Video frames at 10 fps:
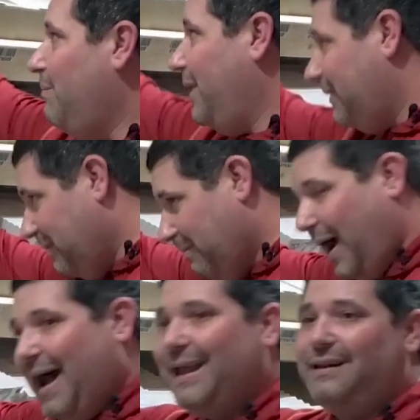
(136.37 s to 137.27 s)
but
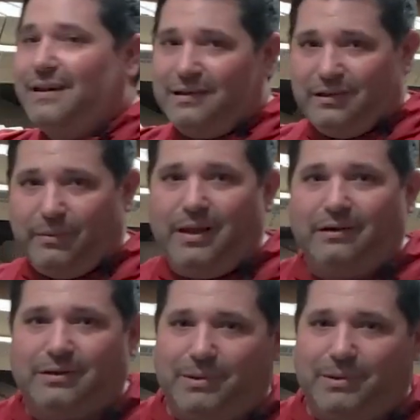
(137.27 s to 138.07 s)
behind this as well,